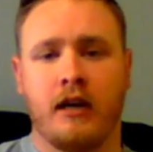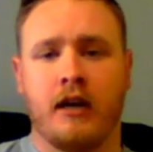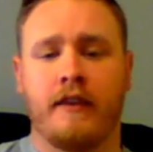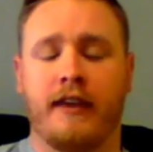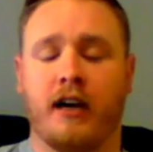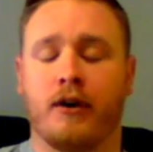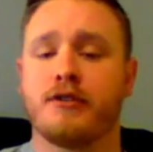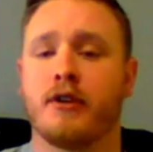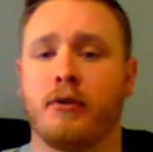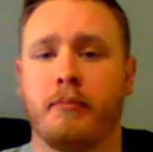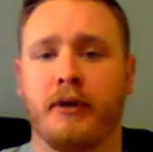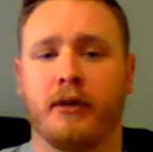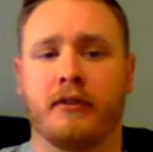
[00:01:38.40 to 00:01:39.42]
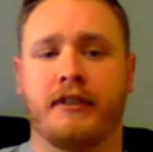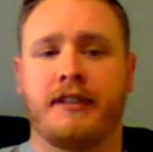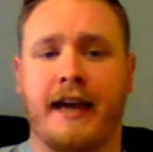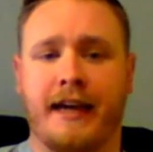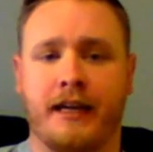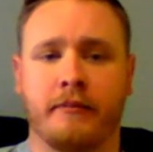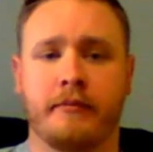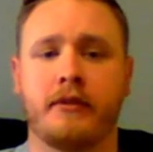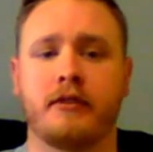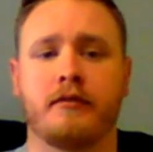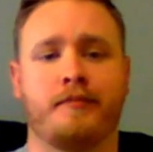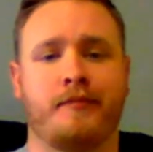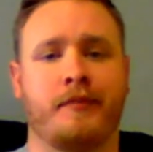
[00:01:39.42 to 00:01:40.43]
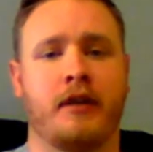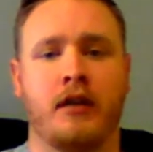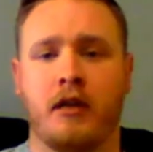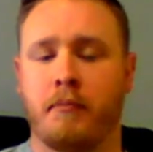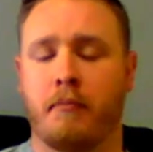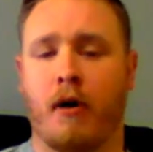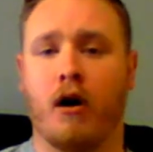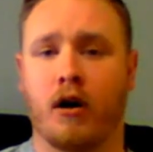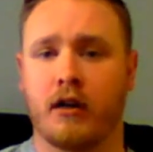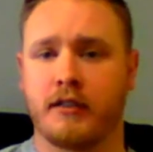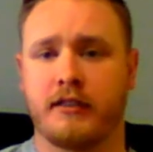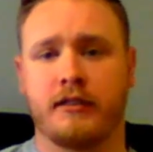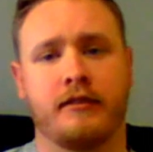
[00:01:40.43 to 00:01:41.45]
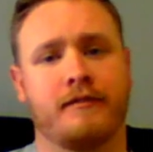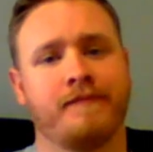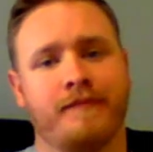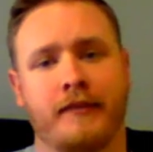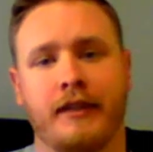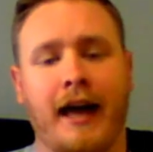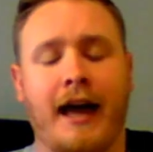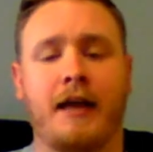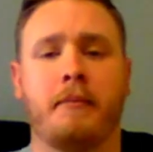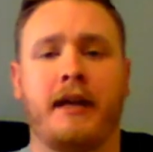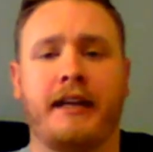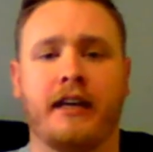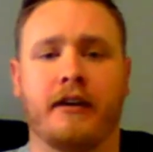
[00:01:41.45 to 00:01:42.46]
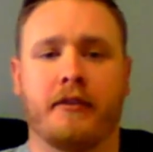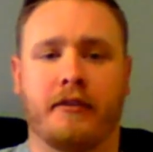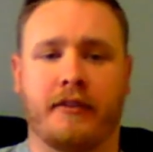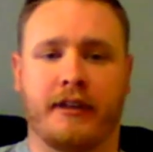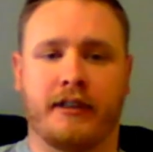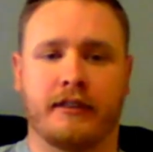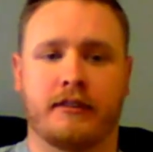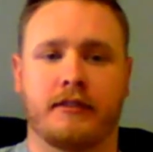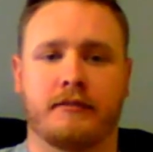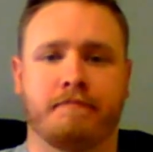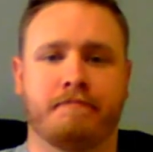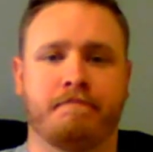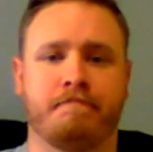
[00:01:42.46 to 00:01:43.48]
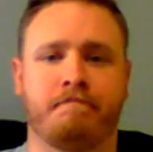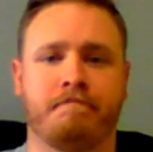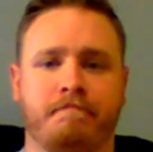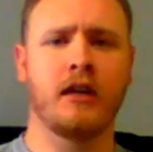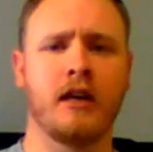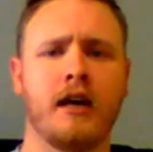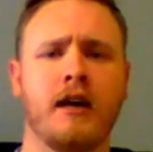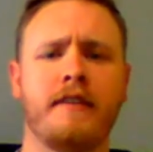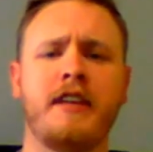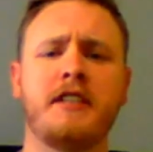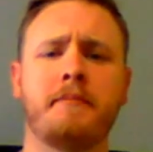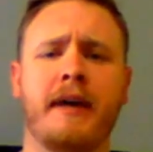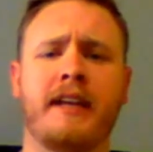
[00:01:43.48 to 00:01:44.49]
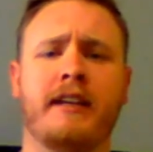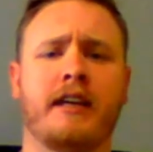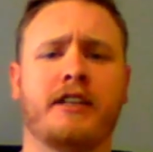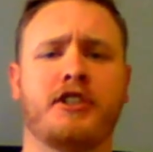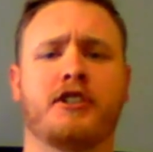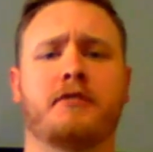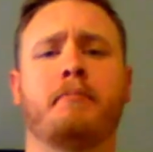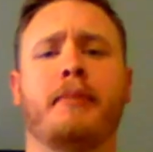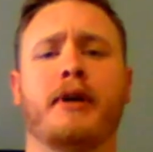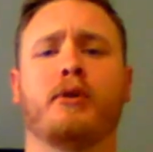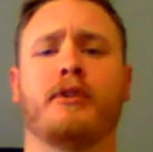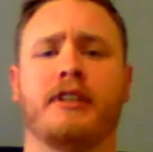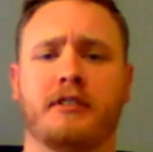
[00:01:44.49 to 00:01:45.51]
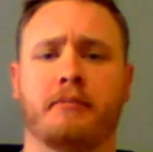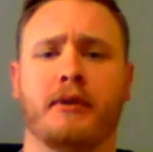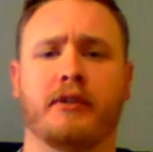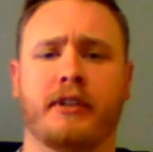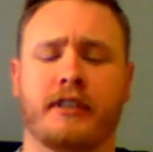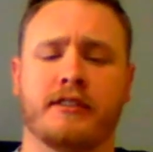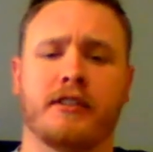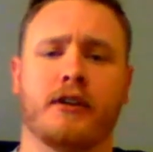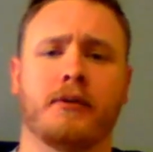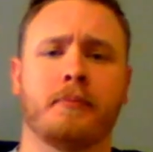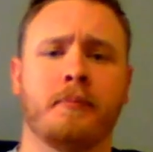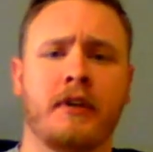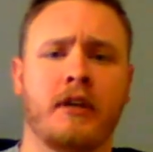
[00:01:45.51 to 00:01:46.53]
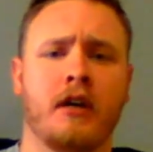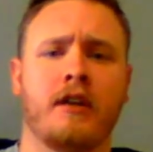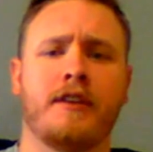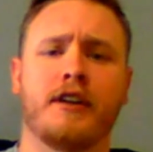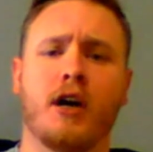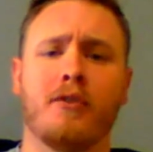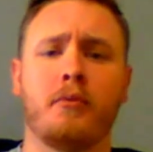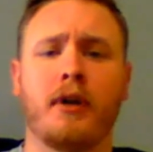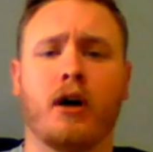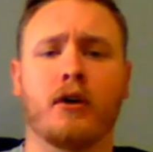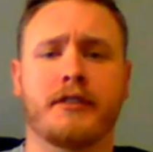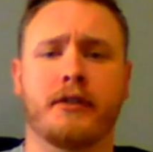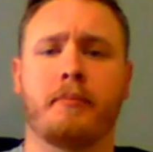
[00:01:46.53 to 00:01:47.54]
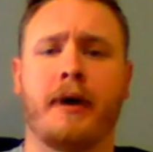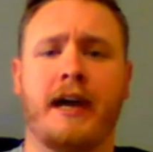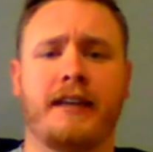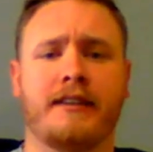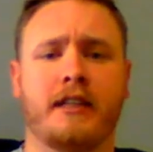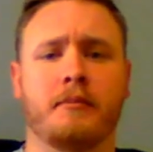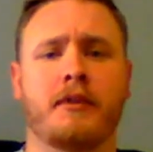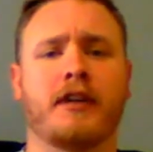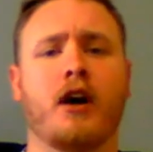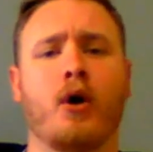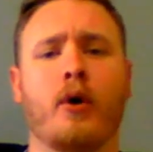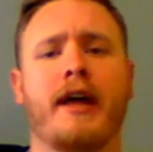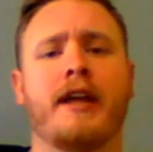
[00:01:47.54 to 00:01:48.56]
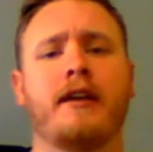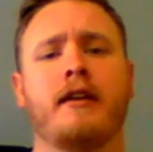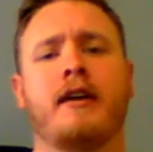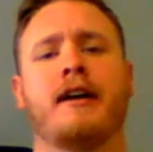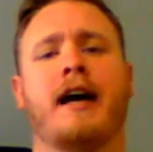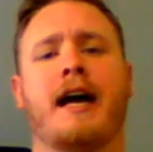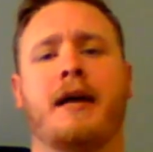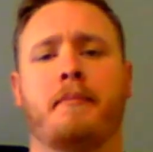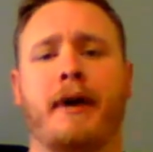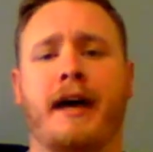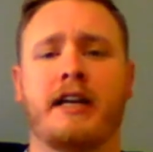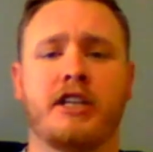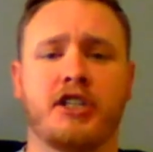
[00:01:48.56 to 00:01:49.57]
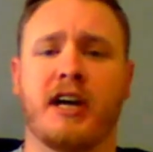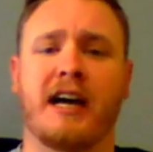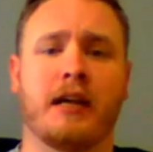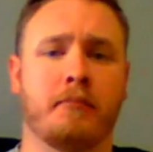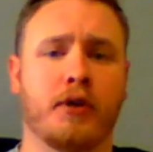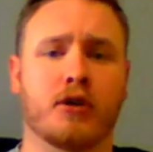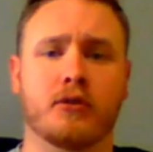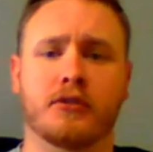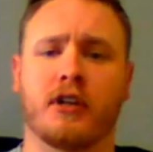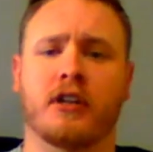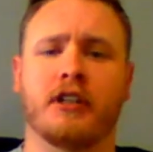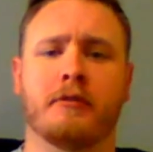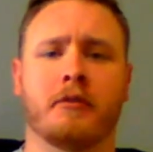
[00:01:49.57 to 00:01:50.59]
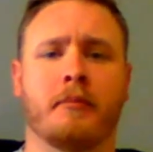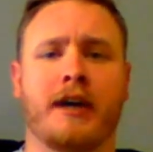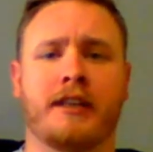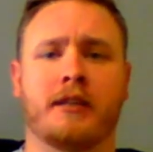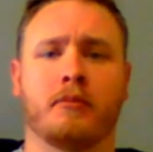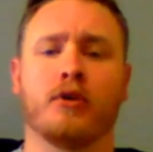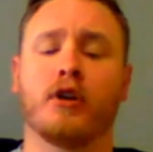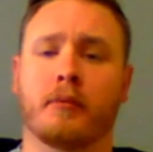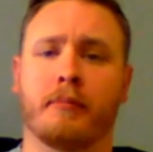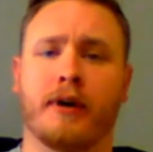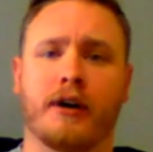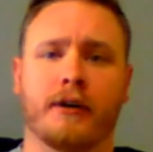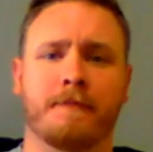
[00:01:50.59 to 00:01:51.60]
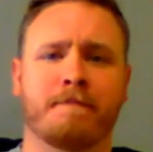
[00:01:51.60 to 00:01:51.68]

They also built dams, parks, and many other things. These men didn't just build these buildings, though. The government also paid them to go in and paint giant murals on them to make them look better.